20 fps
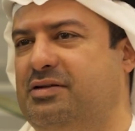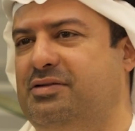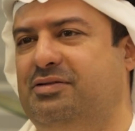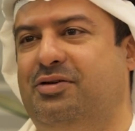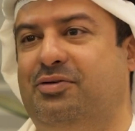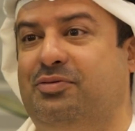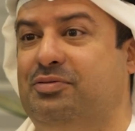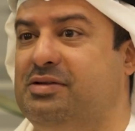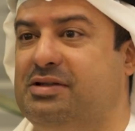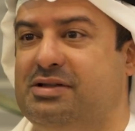
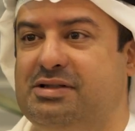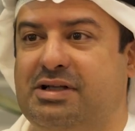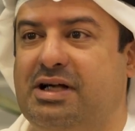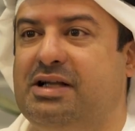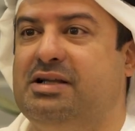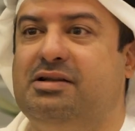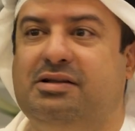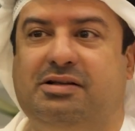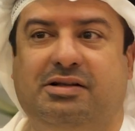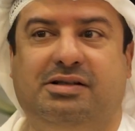No, it's
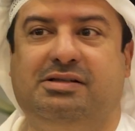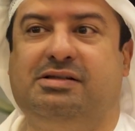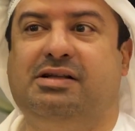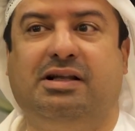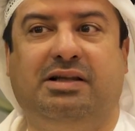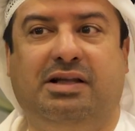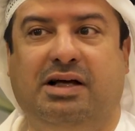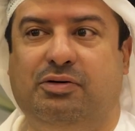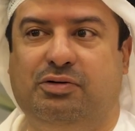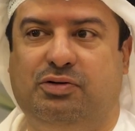not, it's
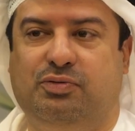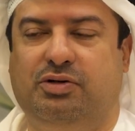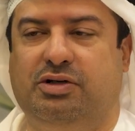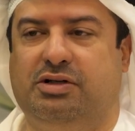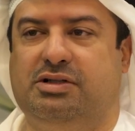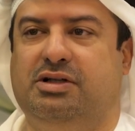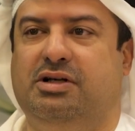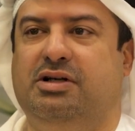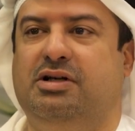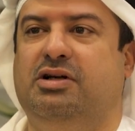not how it
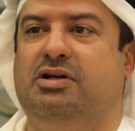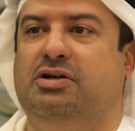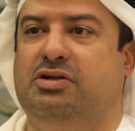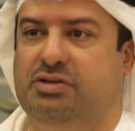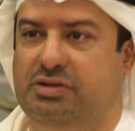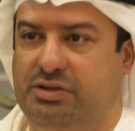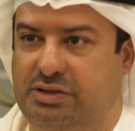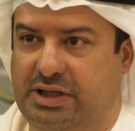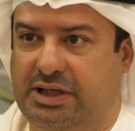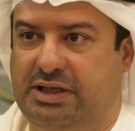works
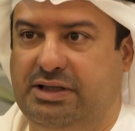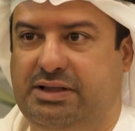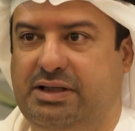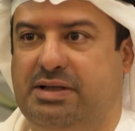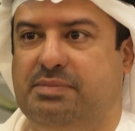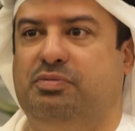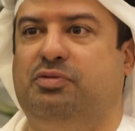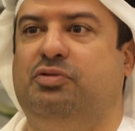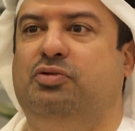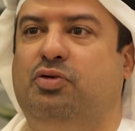dig
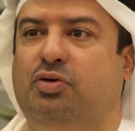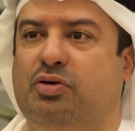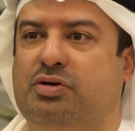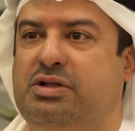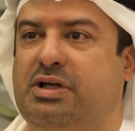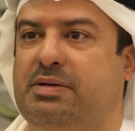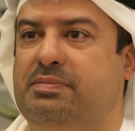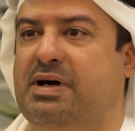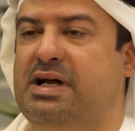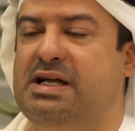deep, go
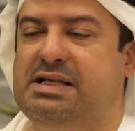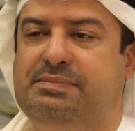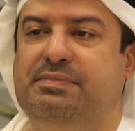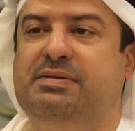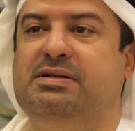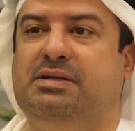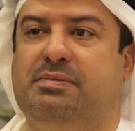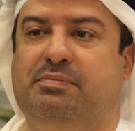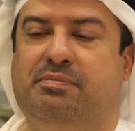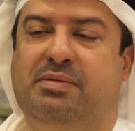deep. I
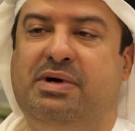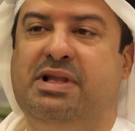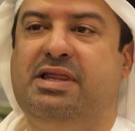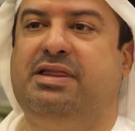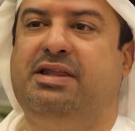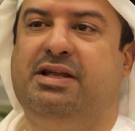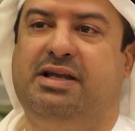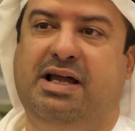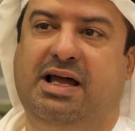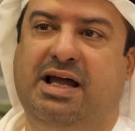spent a
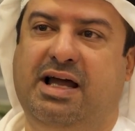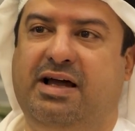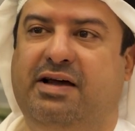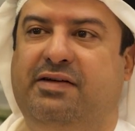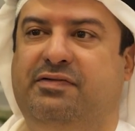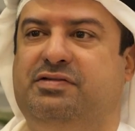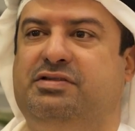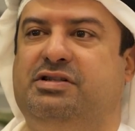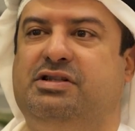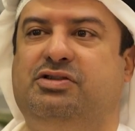month and a
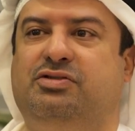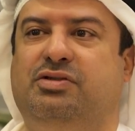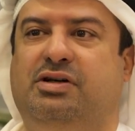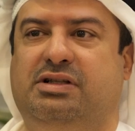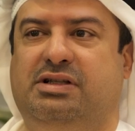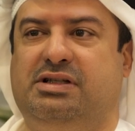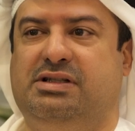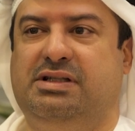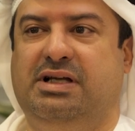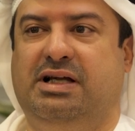half just to
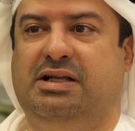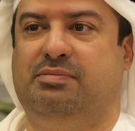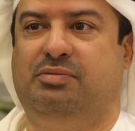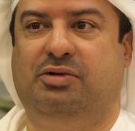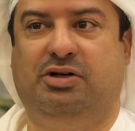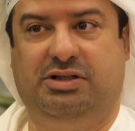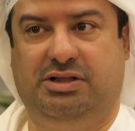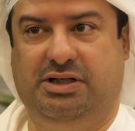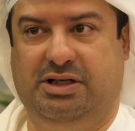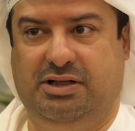understand
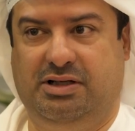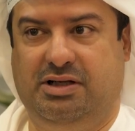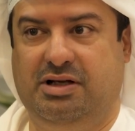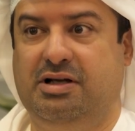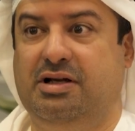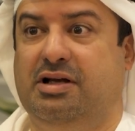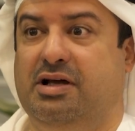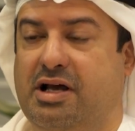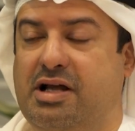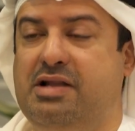blockchain.
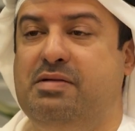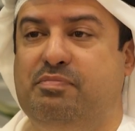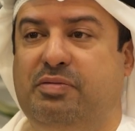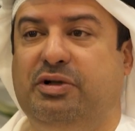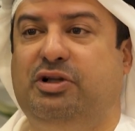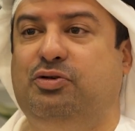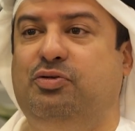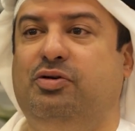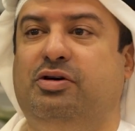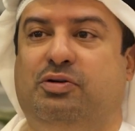In
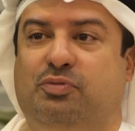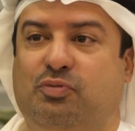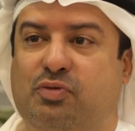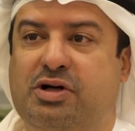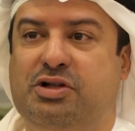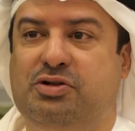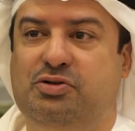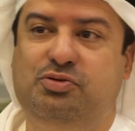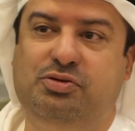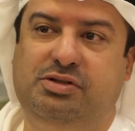Bitcoin,
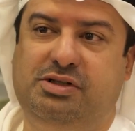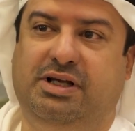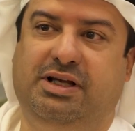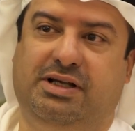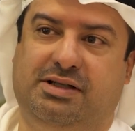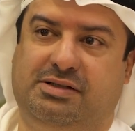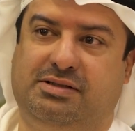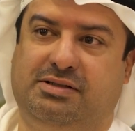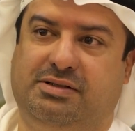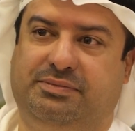one use
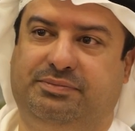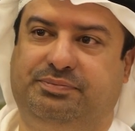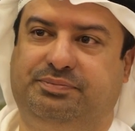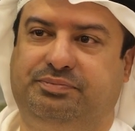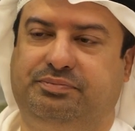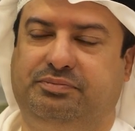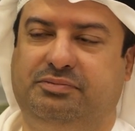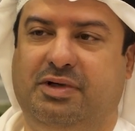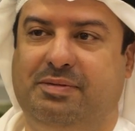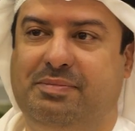case.
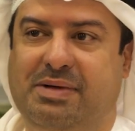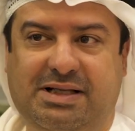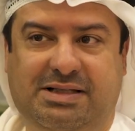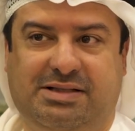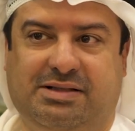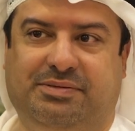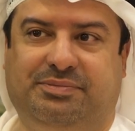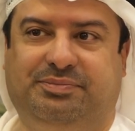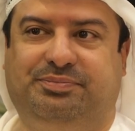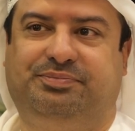
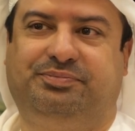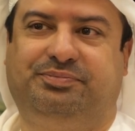Imagine.